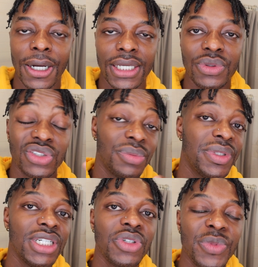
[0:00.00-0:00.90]
it was
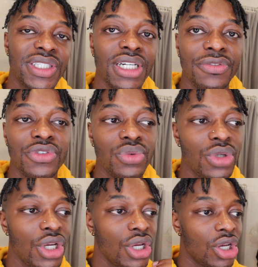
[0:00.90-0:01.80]
a bit tough to
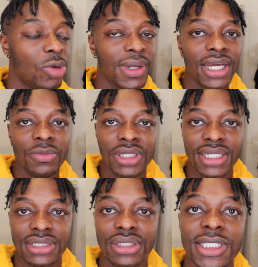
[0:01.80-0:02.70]
apply the
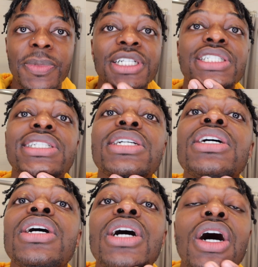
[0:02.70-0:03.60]
Minoxidil, especially
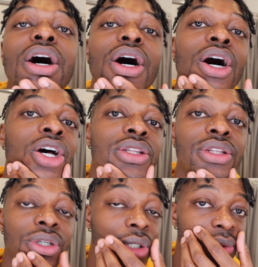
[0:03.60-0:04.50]
on
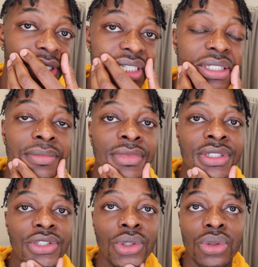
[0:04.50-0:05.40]
the goatee.
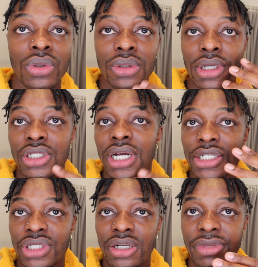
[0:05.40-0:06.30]
So, you know, I
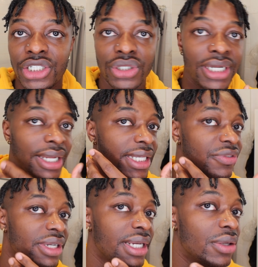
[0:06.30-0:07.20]
try to make sure that I
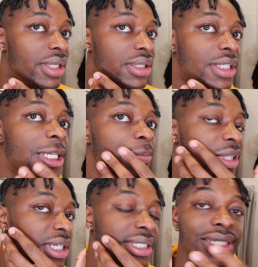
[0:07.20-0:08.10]
even it out and keep
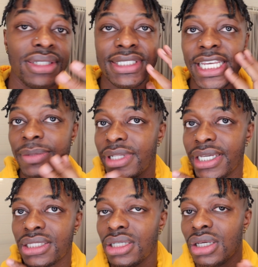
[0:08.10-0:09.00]
these at the same
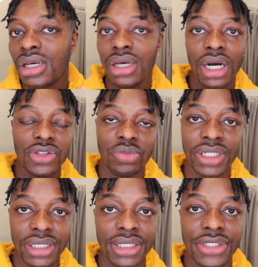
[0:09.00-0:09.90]
length to
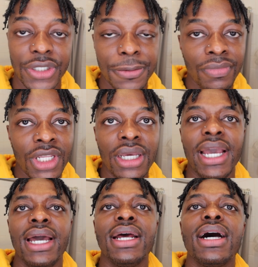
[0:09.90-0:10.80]
make it easier.
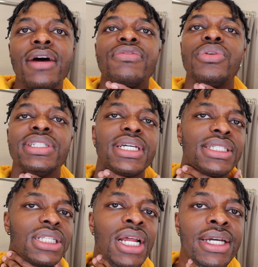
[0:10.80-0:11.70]
And I've noticed that
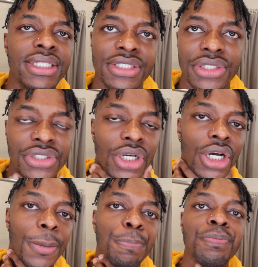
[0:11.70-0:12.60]
it's a lot easier
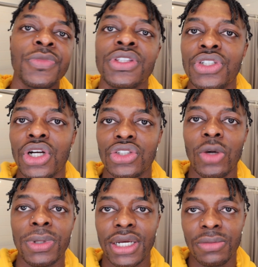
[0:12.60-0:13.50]
to, you know, to
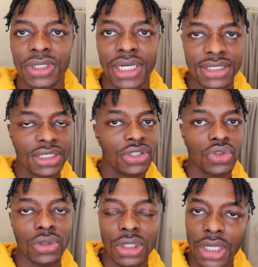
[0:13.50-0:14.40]
apply the Minox. So